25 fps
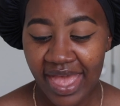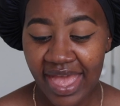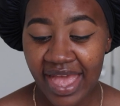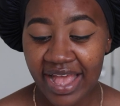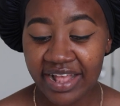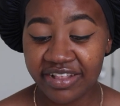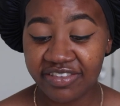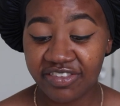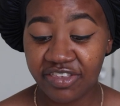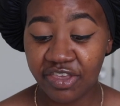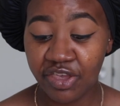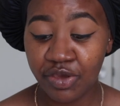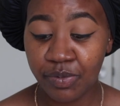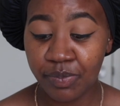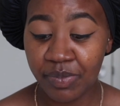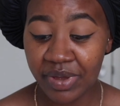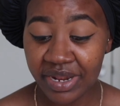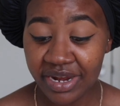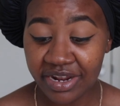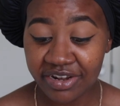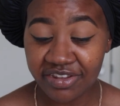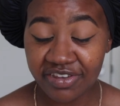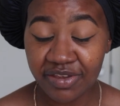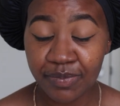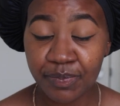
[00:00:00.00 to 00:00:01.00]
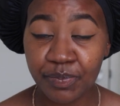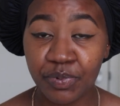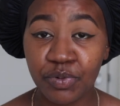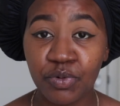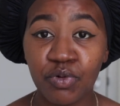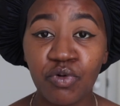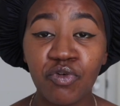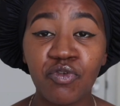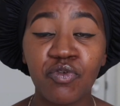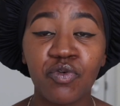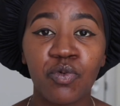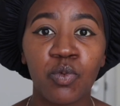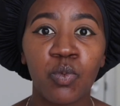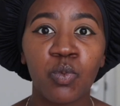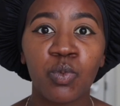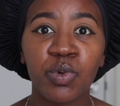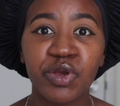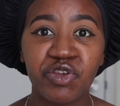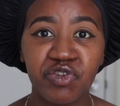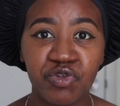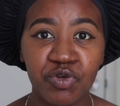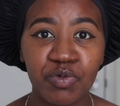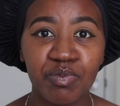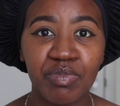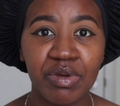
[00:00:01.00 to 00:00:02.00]
It's humidity proof,
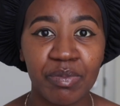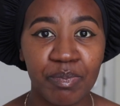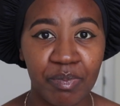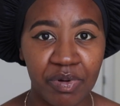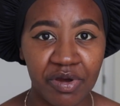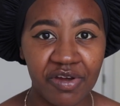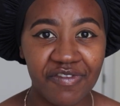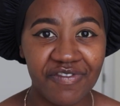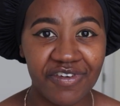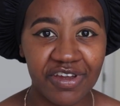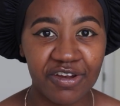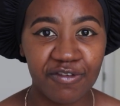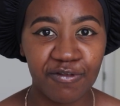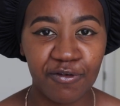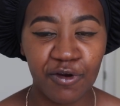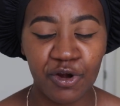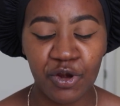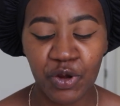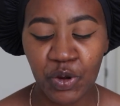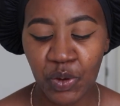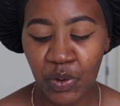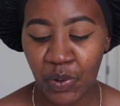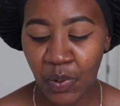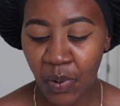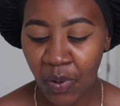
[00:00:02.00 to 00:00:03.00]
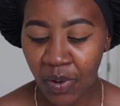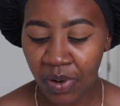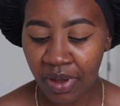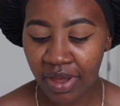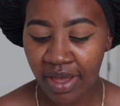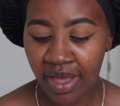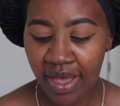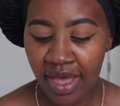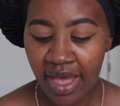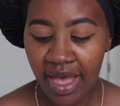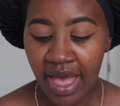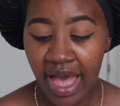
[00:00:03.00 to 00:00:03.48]
which would be perfect for New York.